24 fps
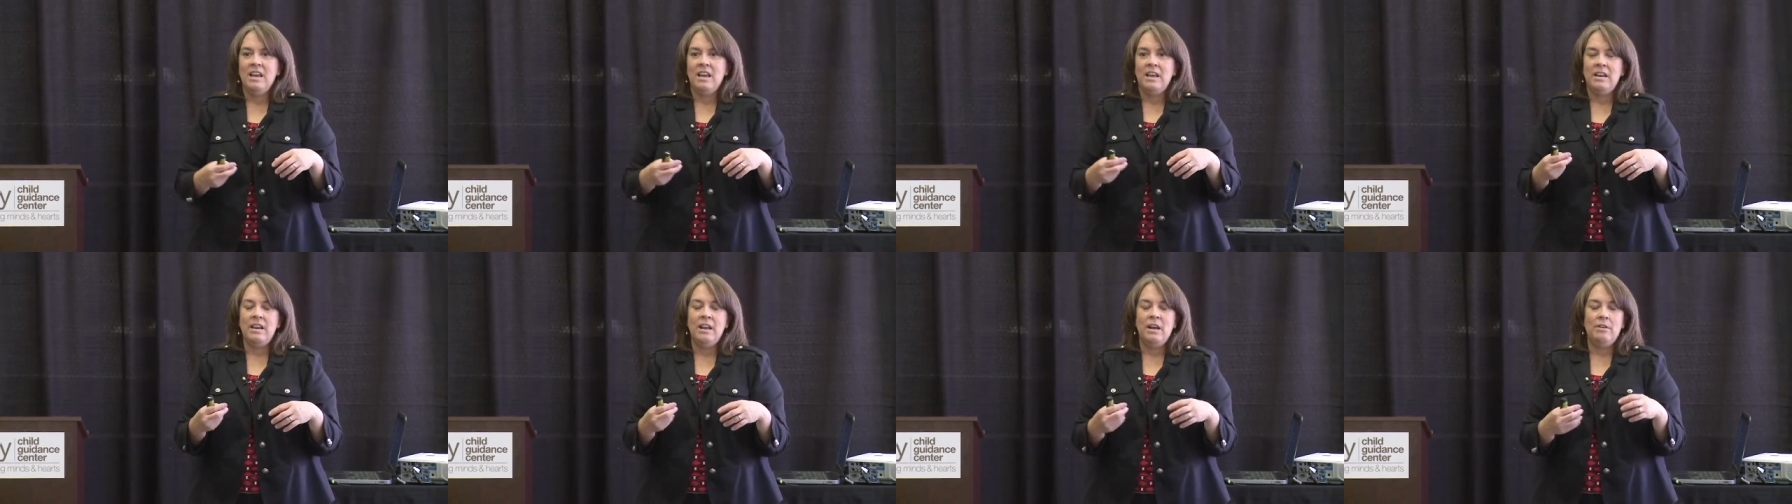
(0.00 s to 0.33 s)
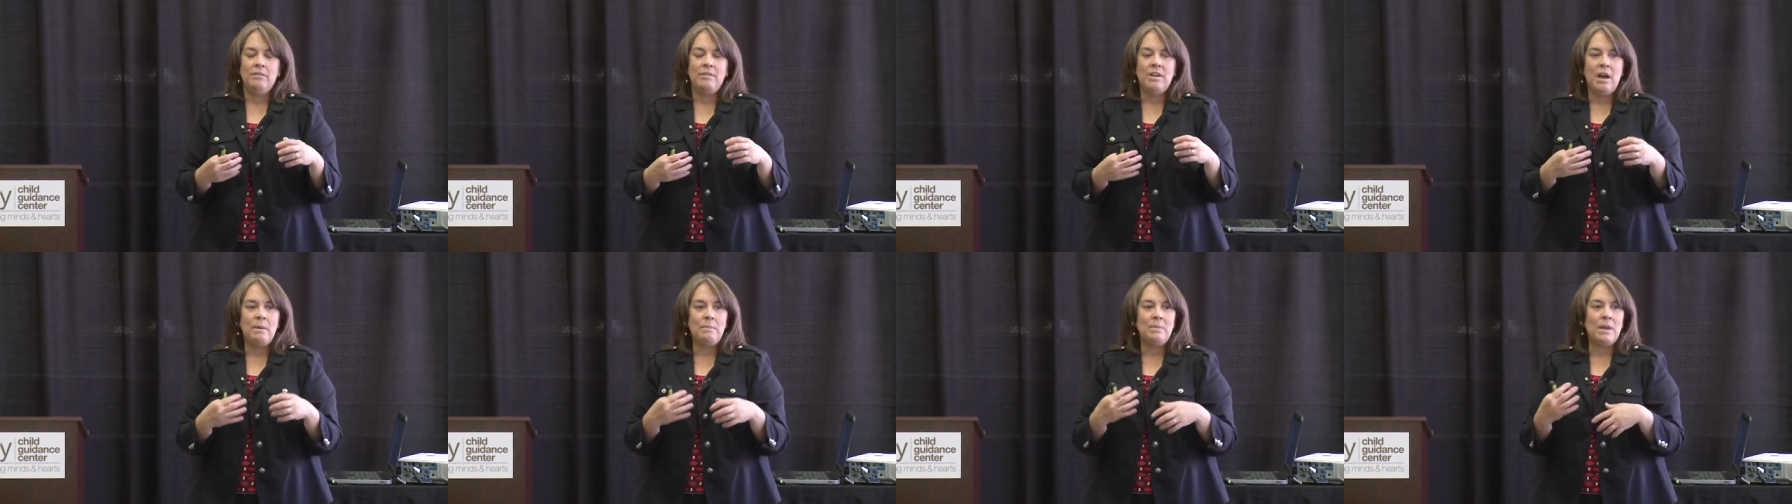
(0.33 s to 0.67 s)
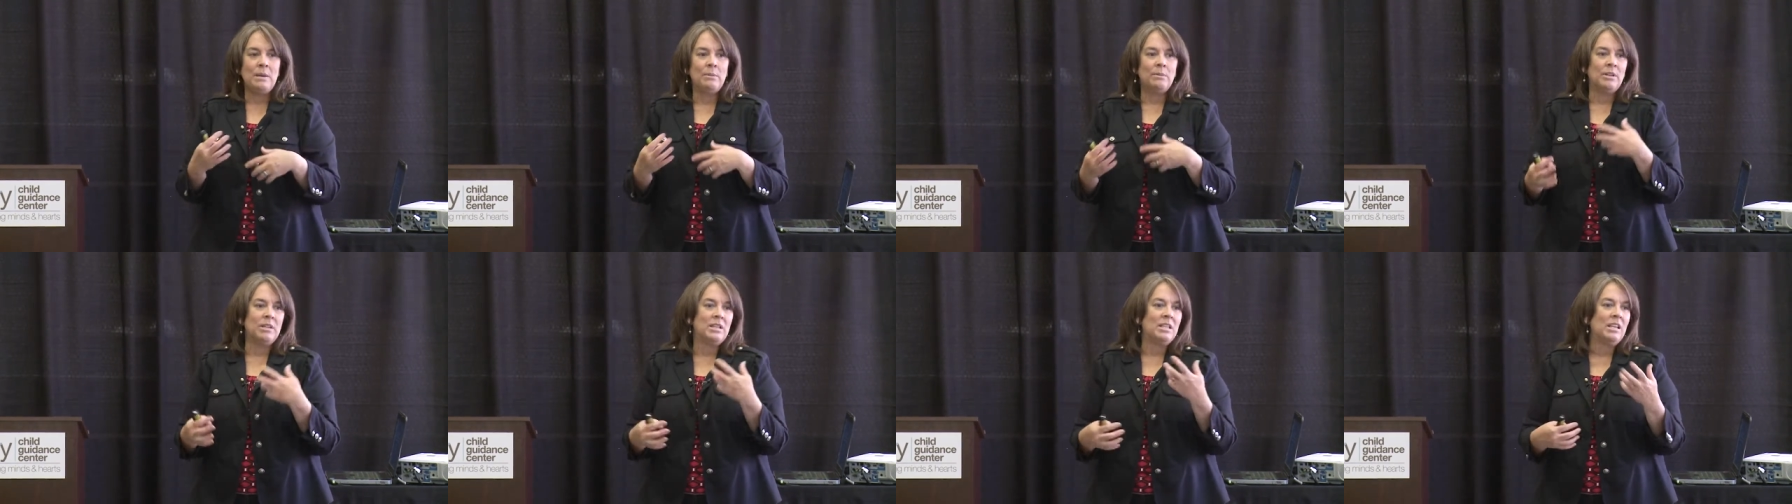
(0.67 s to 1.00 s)
you know, not be
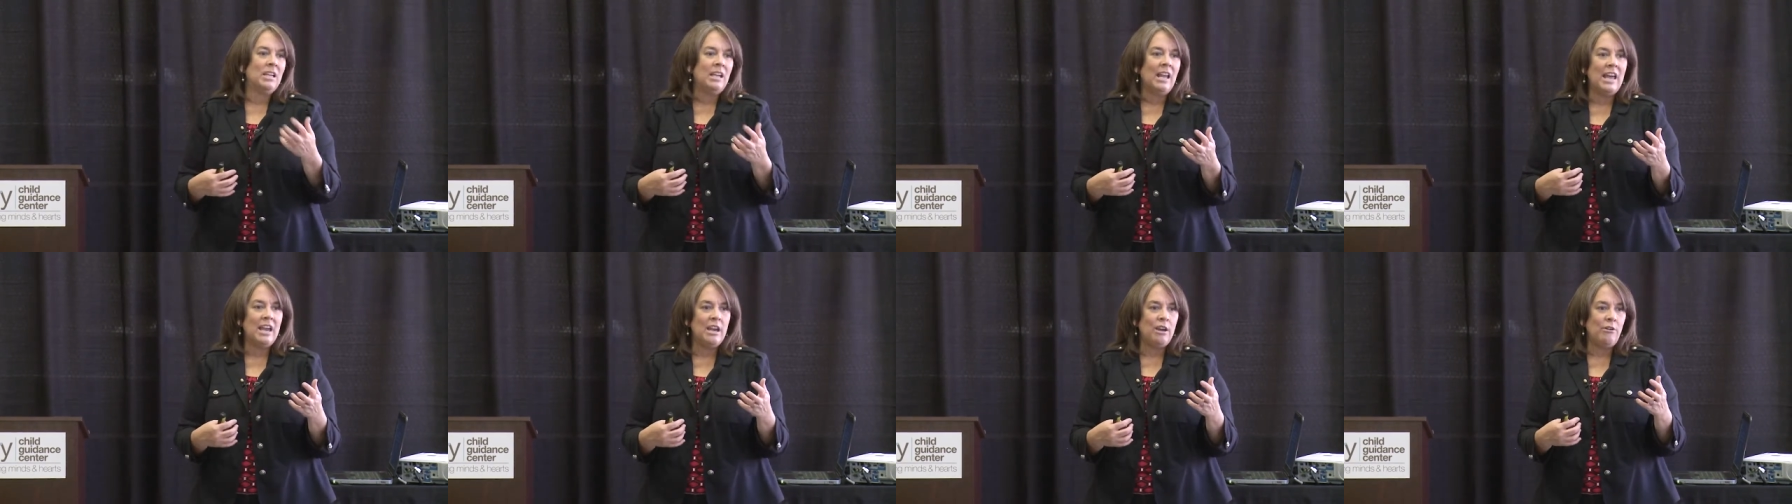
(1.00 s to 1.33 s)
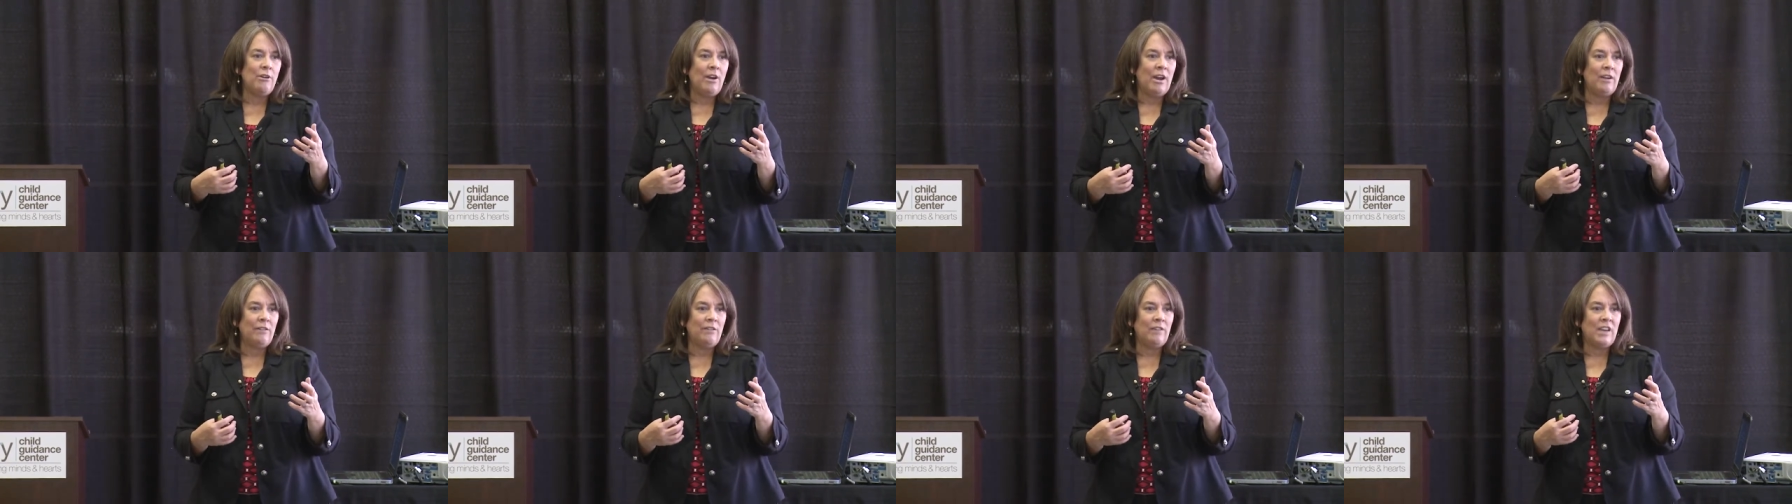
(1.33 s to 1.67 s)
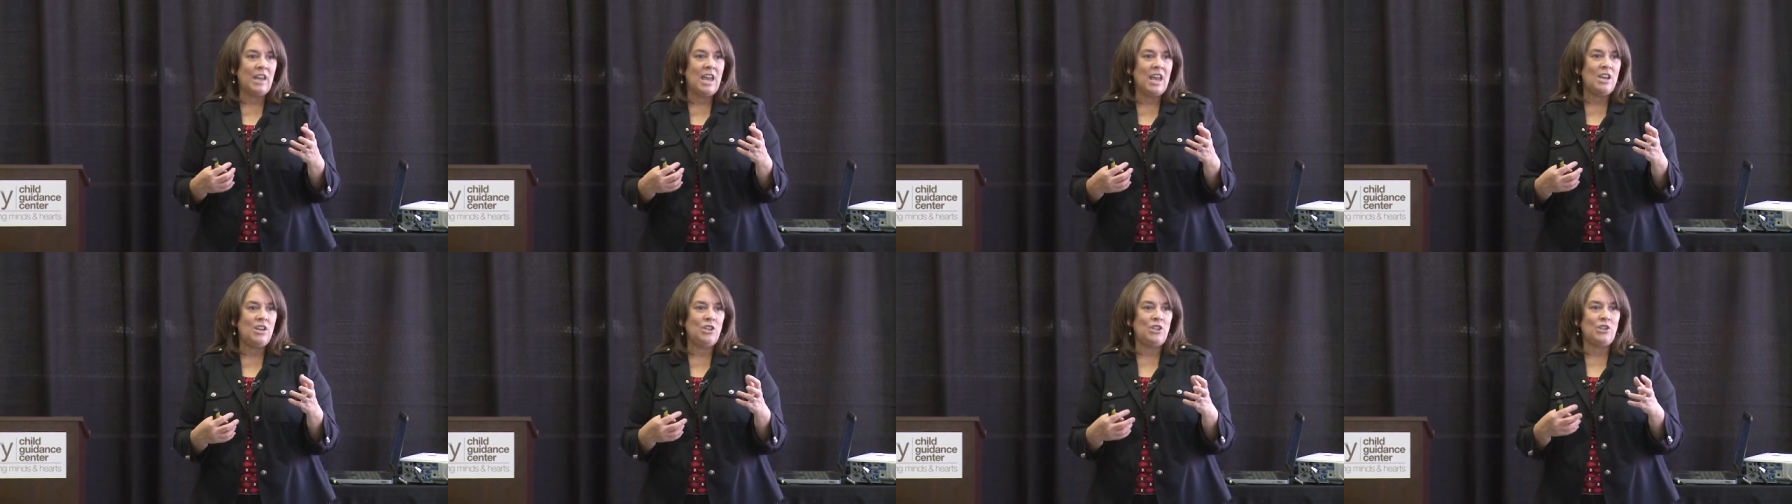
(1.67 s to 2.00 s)
able to delay
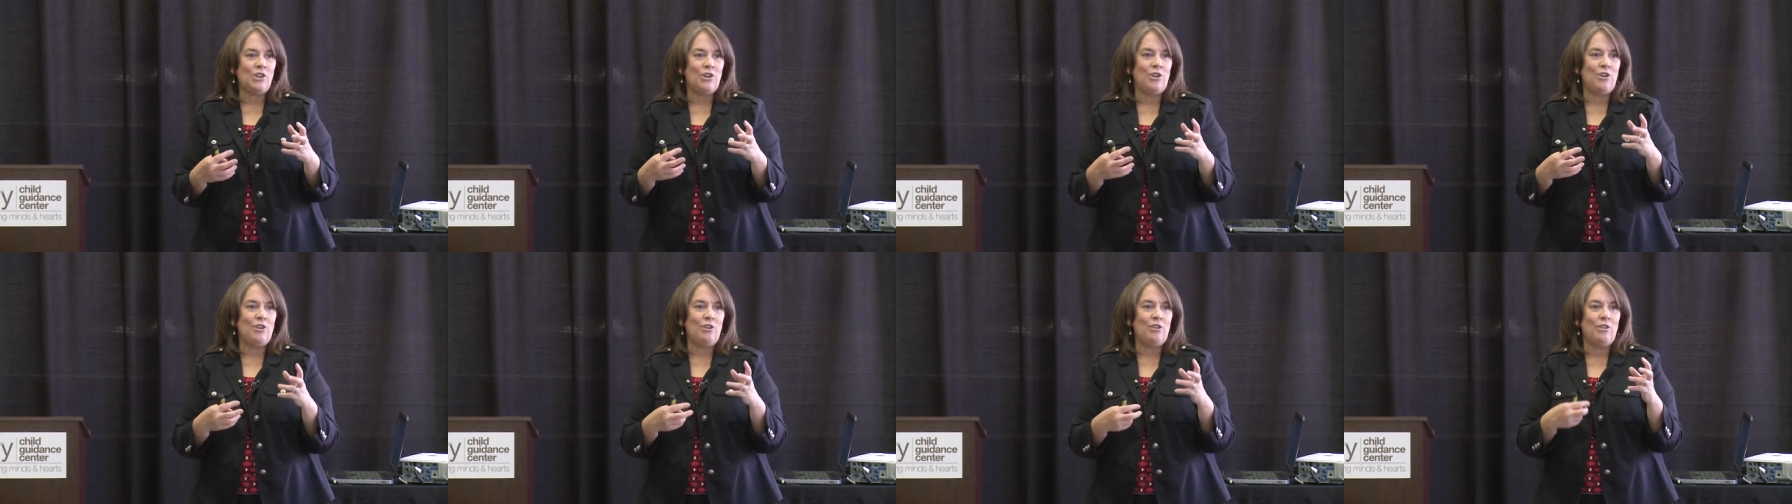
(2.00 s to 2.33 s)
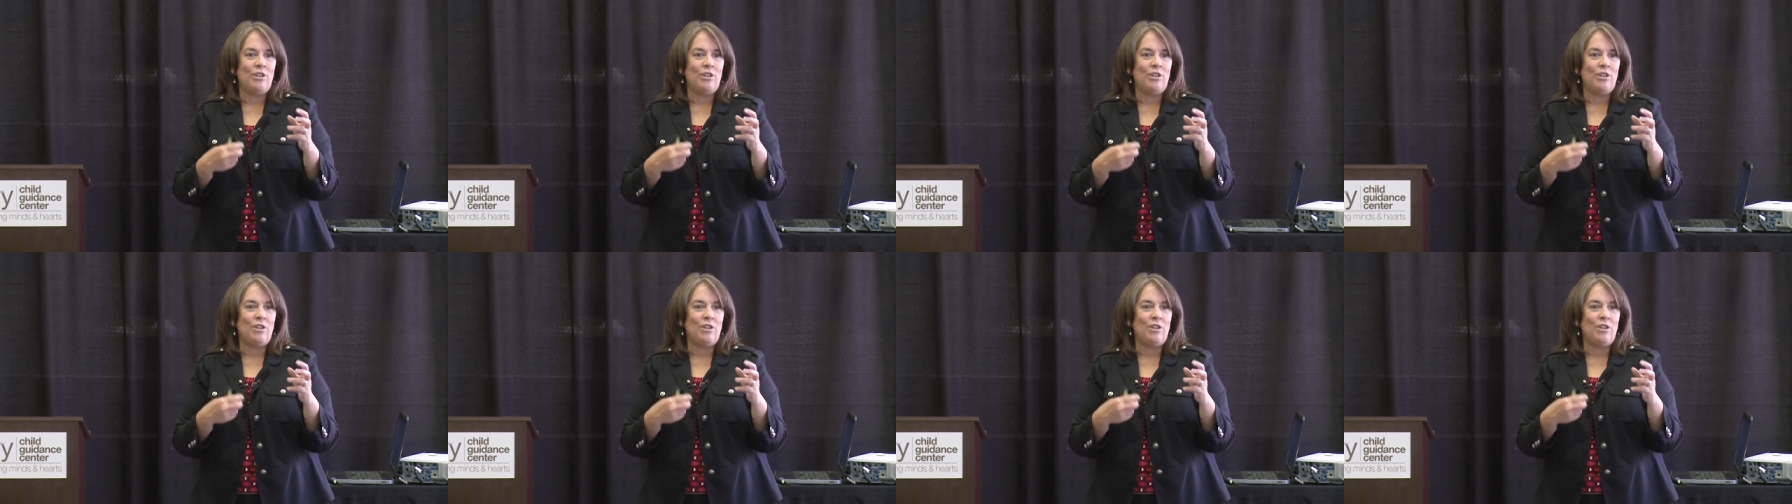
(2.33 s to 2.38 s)
gratification,